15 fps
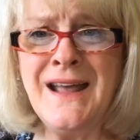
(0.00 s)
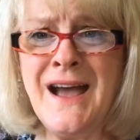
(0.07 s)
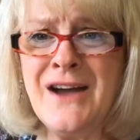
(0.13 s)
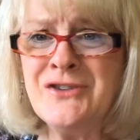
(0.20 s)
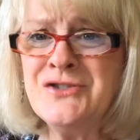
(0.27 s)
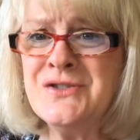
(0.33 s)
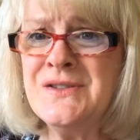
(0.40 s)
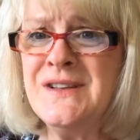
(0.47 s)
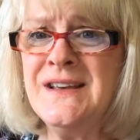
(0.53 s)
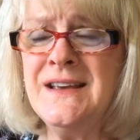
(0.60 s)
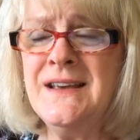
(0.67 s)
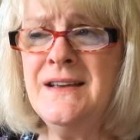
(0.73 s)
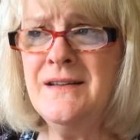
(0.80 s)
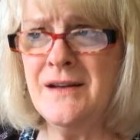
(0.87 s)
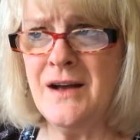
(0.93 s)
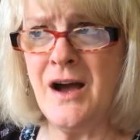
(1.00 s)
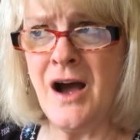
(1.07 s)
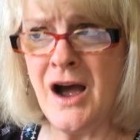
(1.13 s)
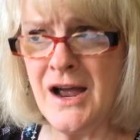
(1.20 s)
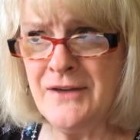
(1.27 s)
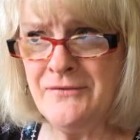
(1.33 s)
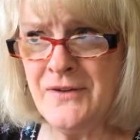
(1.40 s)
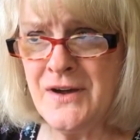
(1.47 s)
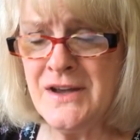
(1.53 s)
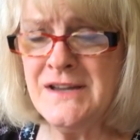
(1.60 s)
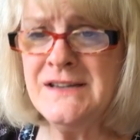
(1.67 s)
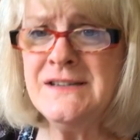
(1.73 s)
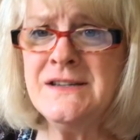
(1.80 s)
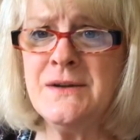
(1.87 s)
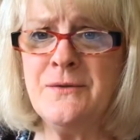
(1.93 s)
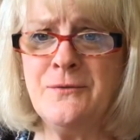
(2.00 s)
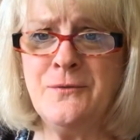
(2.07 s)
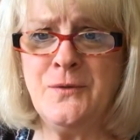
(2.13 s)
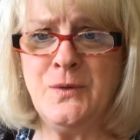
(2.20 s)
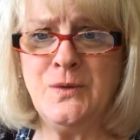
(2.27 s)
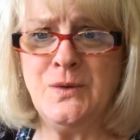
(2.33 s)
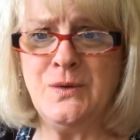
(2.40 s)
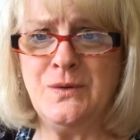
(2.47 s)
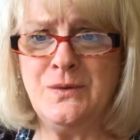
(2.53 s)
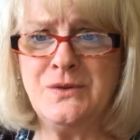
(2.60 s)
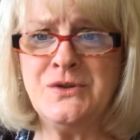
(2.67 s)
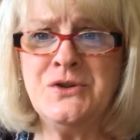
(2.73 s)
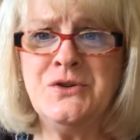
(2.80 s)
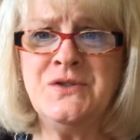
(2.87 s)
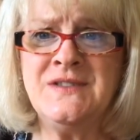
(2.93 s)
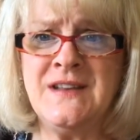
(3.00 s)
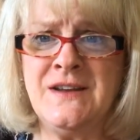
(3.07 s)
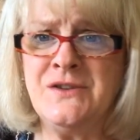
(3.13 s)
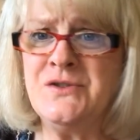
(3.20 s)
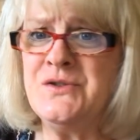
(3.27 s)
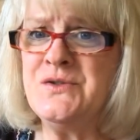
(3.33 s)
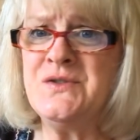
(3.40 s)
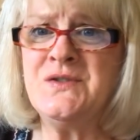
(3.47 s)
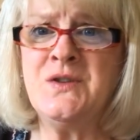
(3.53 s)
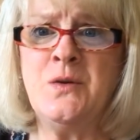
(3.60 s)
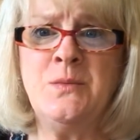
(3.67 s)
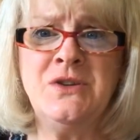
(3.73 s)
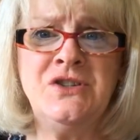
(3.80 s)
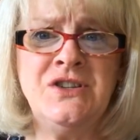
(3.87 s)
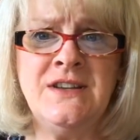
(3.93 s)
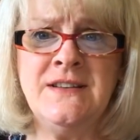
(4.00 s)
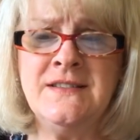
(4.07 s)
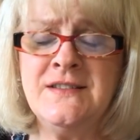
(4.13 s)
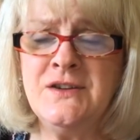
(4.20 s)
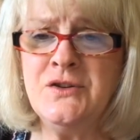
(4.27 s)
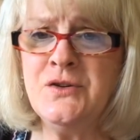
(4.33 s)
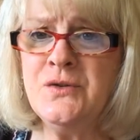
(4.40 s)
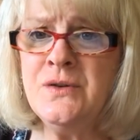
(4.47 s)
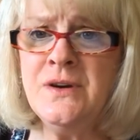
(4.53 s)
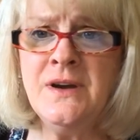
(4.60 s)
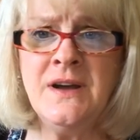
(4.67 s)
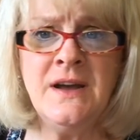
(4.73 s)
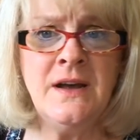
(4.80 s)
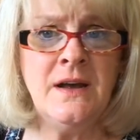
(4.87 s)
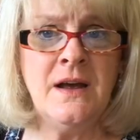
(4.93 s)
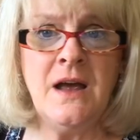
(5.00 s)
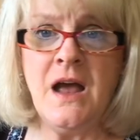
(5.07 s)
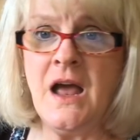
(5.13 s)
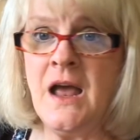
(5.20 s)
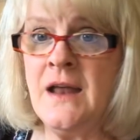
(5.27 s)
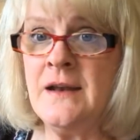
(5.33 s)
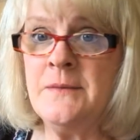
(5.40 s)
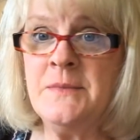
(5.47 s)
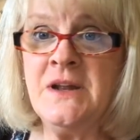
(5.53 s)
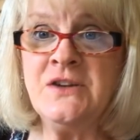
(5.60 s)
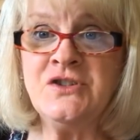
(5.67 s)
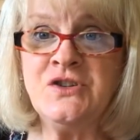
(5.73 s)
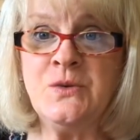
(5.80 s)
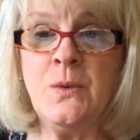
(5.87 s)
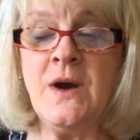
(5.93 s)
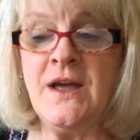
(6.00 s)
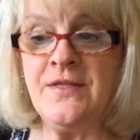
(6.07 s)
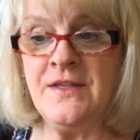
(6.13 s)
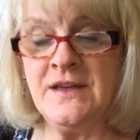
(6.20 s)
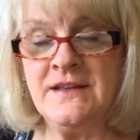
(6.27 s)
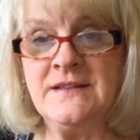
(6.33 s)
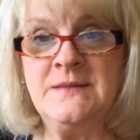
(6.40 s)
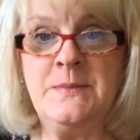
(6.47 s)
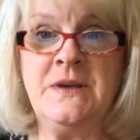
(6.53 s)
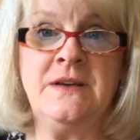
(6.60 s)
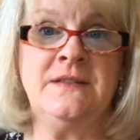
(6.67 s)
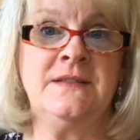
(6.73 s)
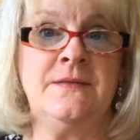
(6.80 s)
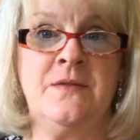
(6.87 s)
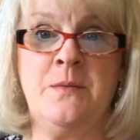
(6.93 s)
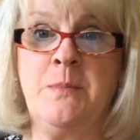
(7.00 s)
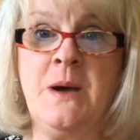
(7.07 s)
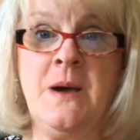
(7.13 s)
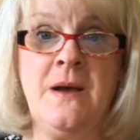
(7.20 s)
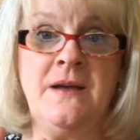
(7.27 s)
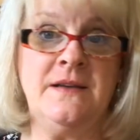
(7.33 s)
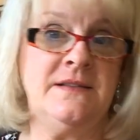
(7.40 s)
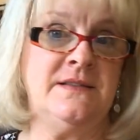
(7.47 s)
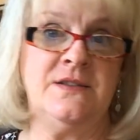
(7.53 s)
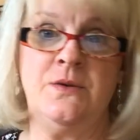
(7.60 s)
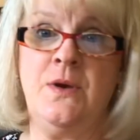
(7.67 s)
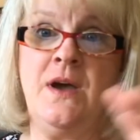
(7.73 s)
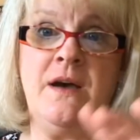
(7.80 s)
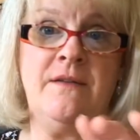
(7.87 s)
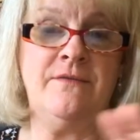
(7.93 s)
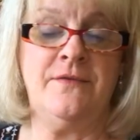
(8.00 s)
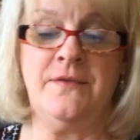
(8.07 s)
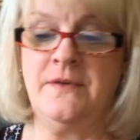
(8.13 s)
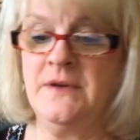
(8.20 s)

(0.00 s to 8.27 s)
actually, I find, turns under so much easier. And I'm not sure why. I think it's because of the bias you have.